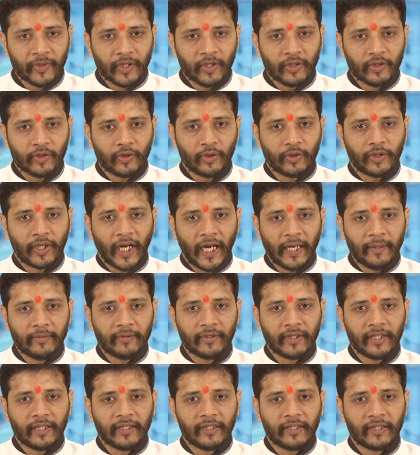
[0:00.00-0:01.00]
So time
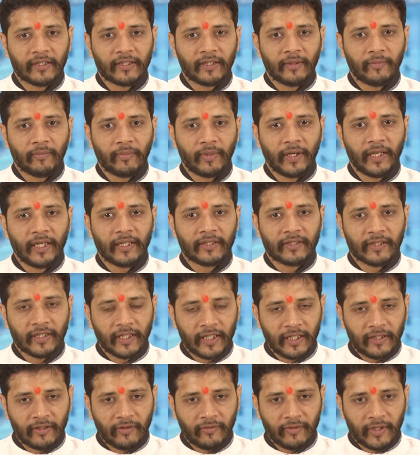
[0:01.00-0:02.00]
series is simply a
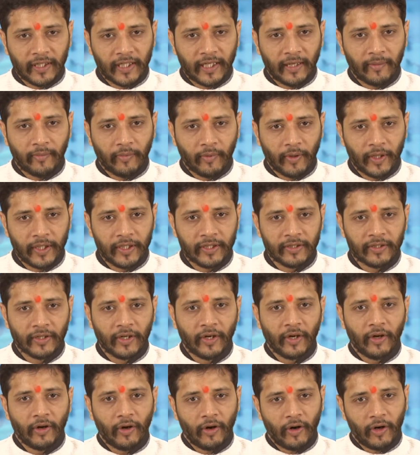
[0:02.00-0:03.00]
series of data points
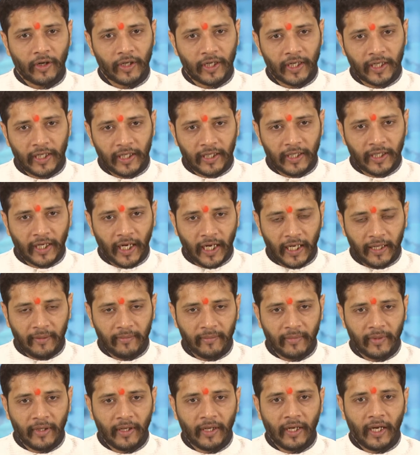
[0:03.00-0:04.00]
ordered in
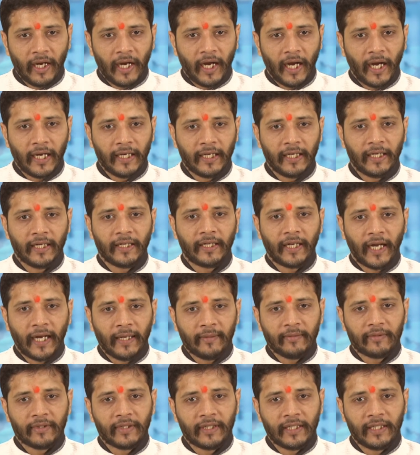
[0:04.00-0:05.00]
time, and in a time
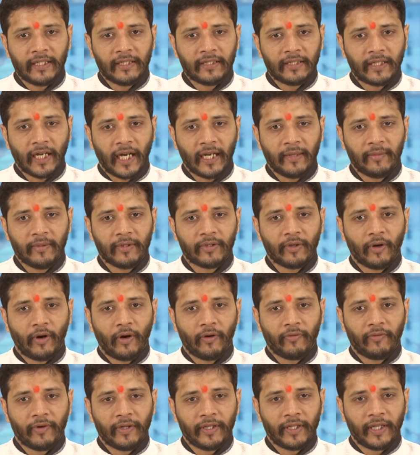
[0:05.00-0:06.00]
series, time is
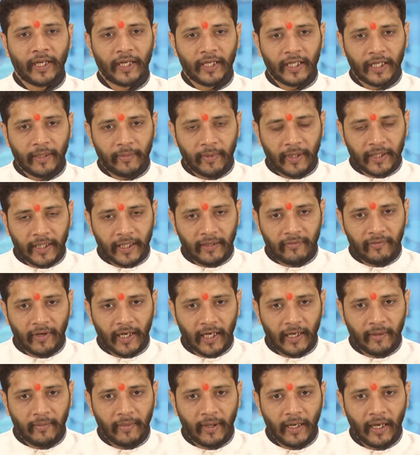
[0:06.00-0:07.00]
often the independent
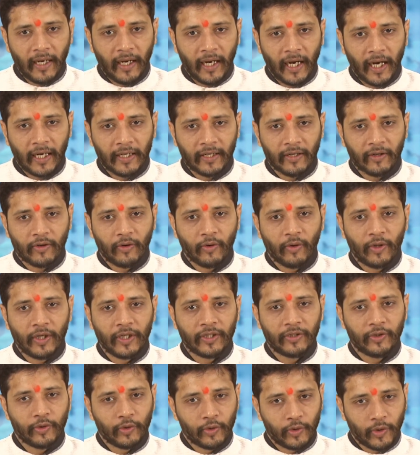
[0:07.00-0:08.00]
variable, and the goal is
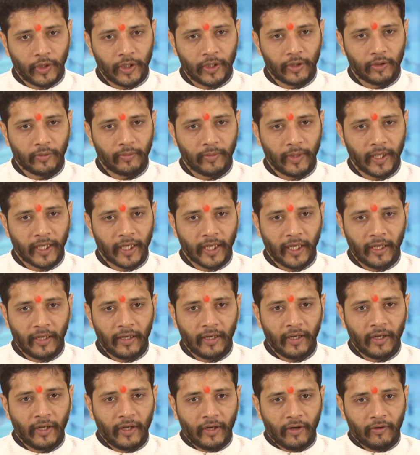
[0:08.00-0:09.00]
usually to make a
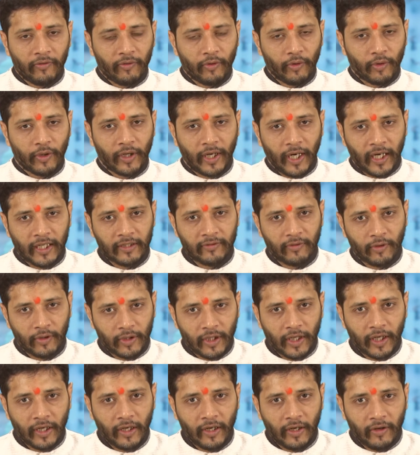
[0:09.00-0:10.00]
forecast for
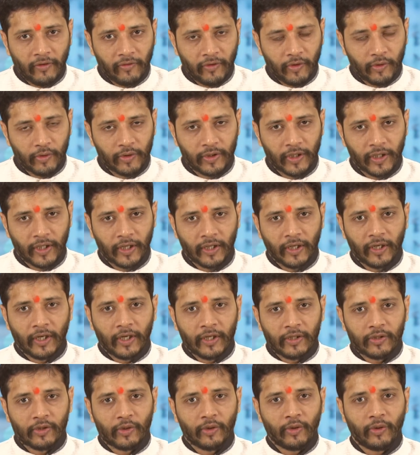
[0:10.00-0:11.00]
the future.
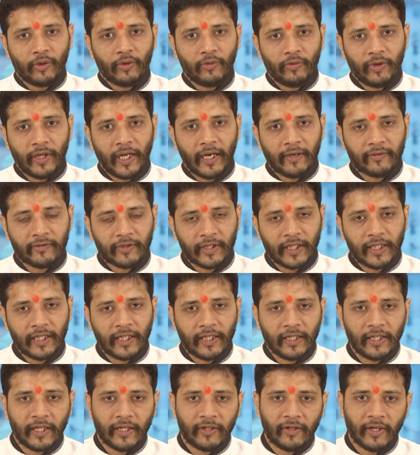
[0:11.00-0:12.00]
So we have seen in
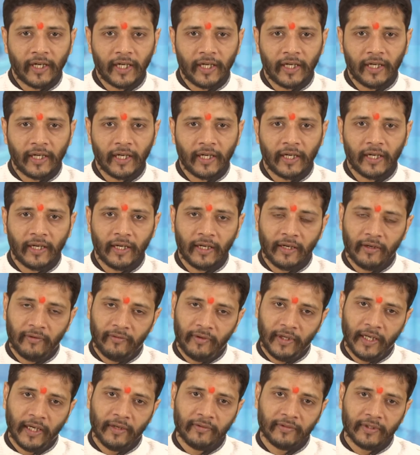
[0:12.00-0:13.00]
the trend, we
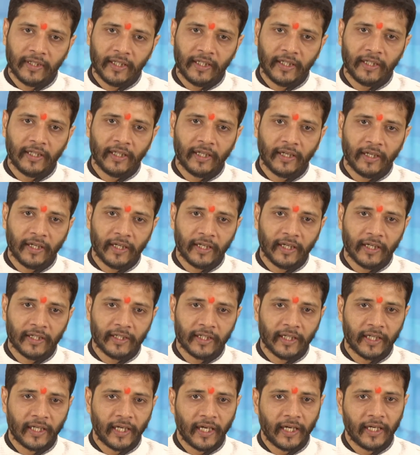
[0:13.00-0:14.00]
have seen in the
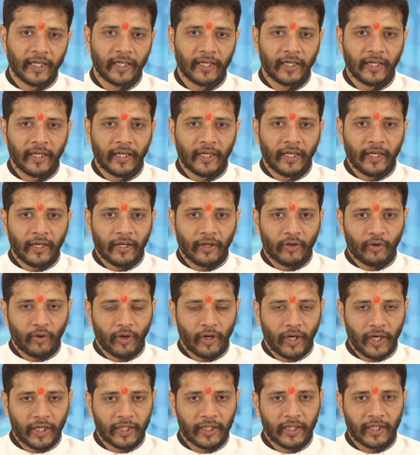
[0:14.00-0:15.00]
regression and
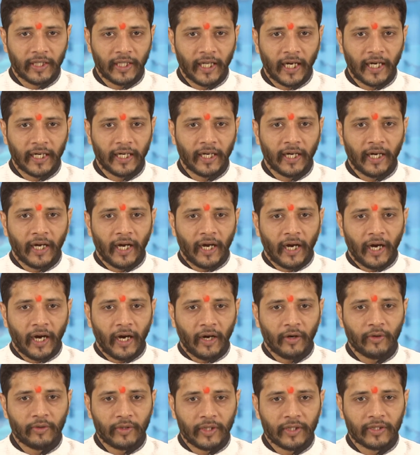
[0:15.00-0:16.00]
correlation that
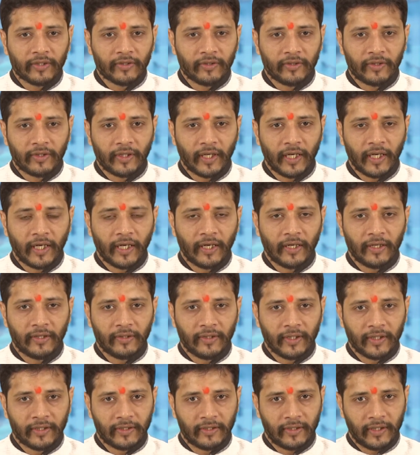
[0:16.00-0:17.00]
how this
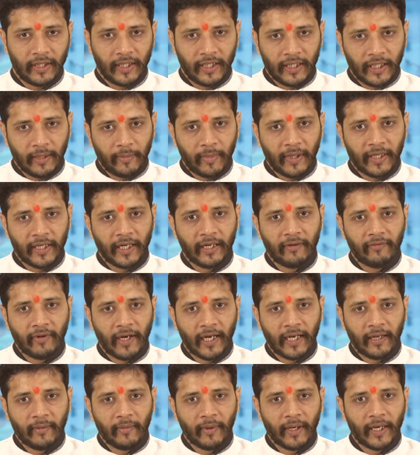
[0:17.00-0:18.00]
independent
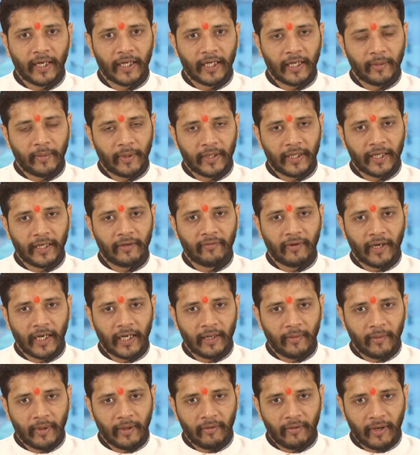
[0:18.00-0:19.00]
variable and dependent
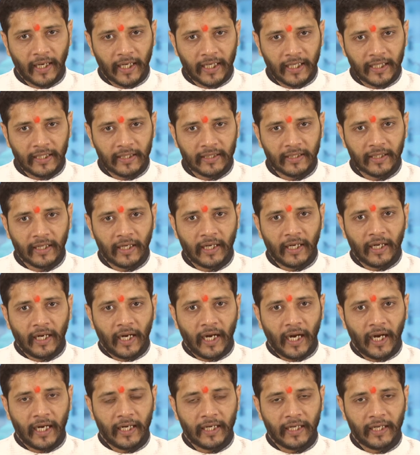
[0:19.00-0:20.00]
variable varies,
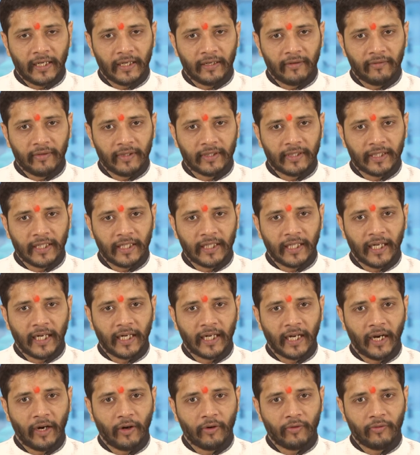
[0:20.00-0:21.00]
and we see that
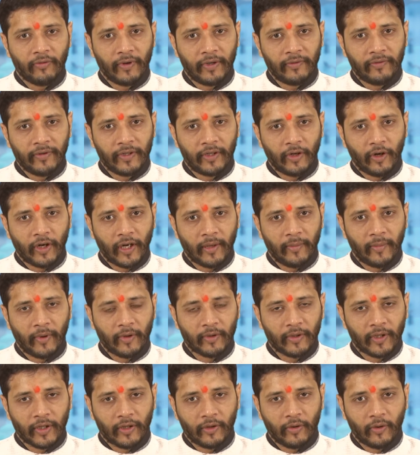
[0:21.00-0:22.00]
how when we talk about
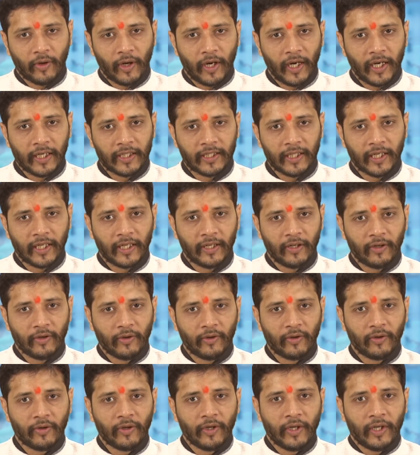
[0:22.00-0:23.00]
the correlation,
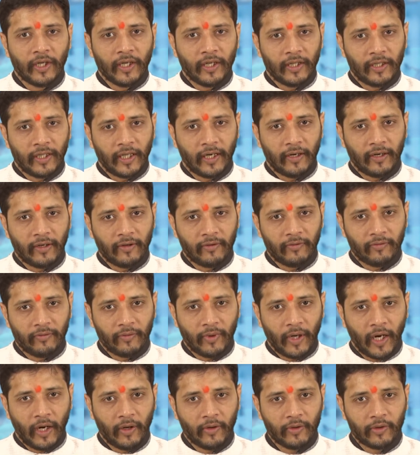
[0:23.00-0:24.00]

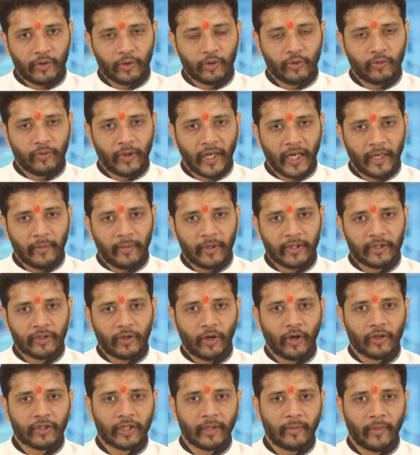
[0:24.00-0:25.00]
how two variables
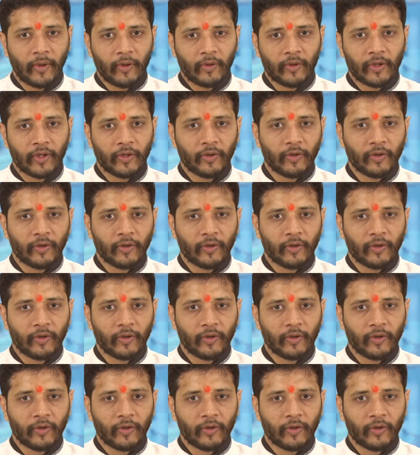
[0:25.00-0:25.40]
talks about